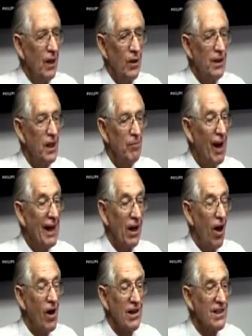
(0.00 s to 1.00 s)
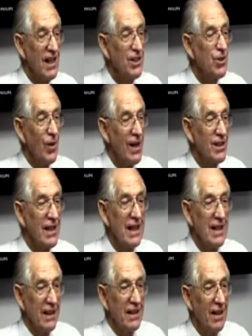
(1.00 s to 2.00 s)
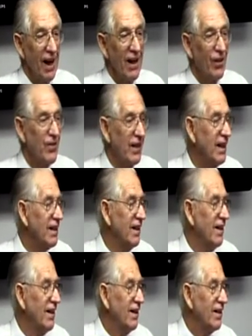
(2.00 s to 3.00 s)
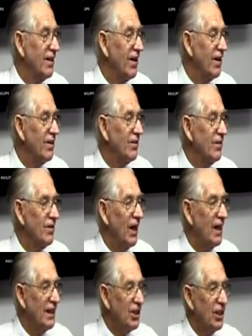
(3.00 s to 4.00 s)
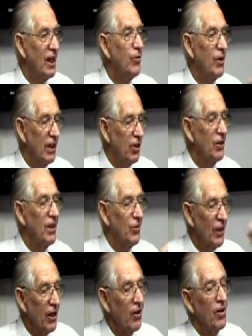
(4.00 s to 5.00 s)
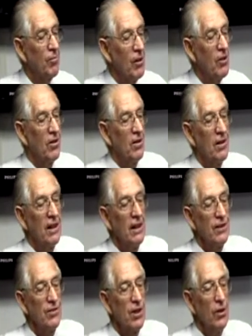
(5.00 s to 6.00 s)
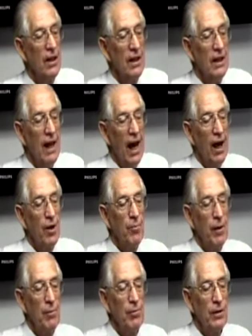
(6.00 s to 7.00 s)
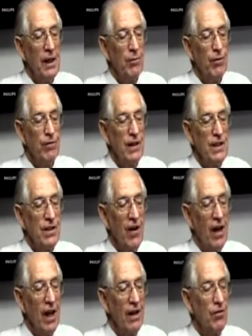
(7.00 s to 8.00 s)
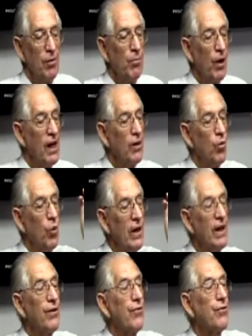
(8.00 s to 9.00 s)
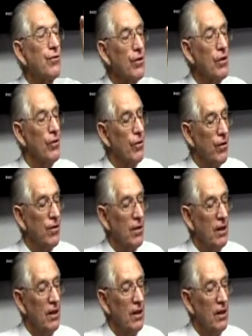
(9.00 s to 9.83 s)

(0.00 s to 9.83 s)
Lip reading: it didn't make a lot of sense to us either, I don't think. You know, each year we do it, we learn more, right? So how do people keep the Feast of Unleavened Bread with truth?